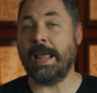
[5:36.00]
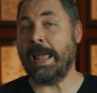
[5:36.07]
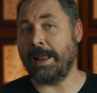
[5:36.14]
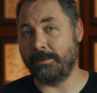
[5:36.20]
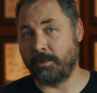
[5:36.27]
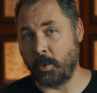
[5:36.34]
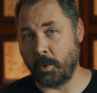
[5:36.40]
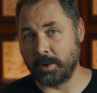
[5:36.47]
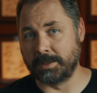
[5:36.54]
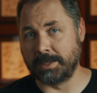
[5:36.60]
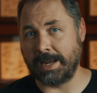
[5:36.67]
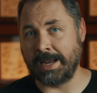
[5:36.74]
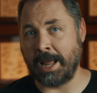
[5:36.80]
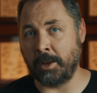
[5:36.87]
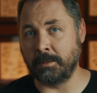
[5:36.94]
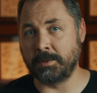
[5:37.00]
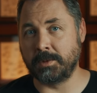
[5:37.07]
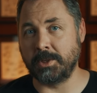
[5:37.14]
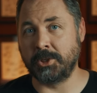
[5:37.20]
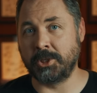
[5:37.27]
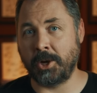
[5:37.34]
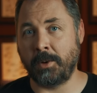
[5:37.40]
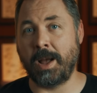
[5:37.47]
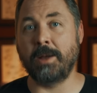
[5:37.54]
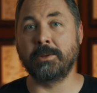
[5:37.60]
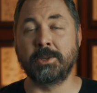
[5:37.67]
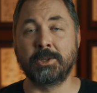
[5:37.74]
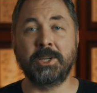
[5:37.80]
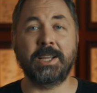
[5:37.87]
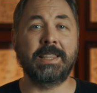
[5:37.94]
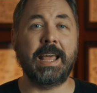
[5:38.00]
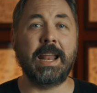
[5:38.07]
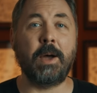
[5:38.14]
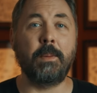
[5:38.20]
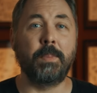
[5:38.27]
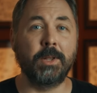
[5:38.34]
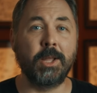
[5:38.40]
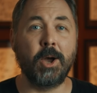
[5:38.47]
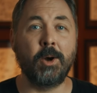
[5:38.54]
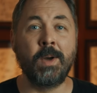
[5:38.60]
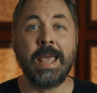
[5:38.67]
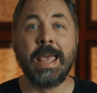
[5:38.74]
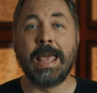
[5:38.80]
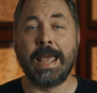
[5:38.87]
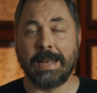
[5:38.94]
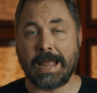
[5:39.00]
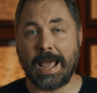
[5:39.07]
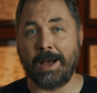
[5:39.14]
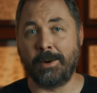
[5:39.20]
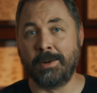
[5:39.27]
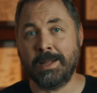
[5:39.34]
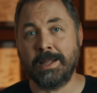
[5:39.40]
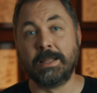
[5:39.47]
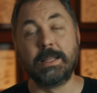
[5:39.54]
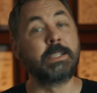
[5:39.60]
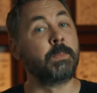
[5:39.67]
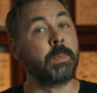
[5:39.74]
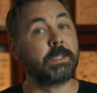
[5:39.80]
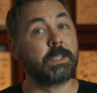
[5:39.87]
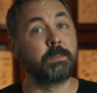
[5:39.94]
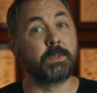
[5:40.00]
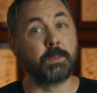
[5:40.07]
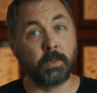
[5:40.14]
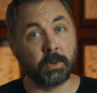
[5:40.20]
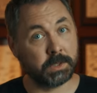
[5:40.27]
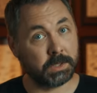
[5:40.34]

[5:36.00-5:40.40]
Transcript: and of course, it helps the show out. So check that out below. And now let's mess up some more